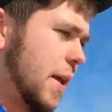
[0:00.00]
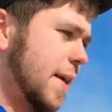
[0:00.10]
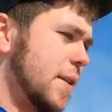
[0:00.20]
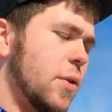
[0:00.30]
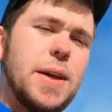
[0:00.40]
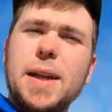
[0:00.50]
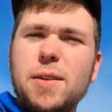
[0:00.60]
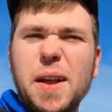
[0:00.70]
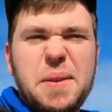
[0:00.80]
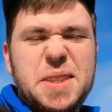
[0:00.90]
Like I said, only
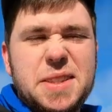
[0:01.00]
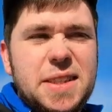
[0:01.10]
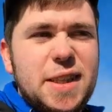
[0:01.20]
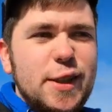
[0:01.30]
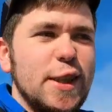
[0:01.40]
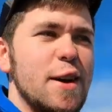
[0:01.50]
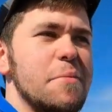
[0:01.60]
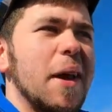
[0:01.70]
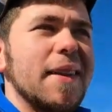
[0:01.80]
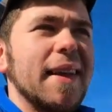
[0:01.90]
handle, like, it just doesn't
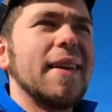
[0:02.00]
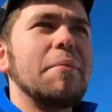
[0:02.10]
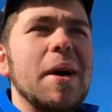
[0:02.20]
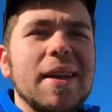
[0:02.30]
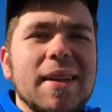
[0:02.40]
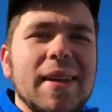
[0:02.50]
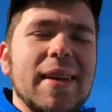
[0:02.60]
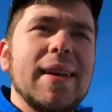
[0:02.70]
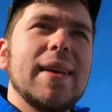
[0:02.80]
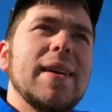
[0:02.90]
sound manly. But,
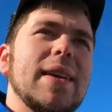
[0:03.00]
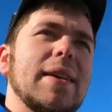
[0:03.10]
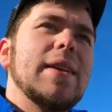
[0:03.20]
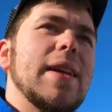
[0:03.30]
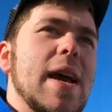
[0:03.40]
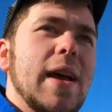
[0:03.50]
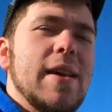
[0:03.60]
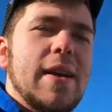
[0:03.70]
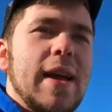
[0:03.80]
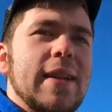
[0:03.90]
yeah,
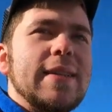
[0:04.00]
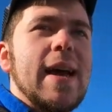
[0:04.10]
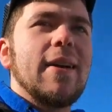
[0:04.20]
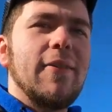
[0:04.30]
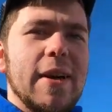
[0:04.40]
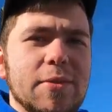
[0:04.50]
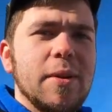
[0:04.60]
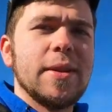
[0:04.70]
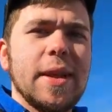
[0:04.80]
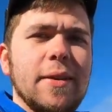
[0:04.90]
you kind of sacrifice
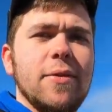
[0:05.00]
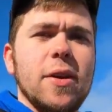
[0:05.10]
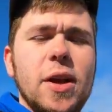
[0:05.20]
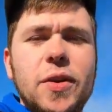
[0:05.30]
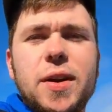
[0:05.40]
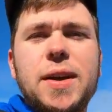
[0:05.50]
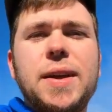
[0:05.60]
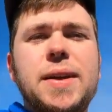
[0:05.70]
one thing for another.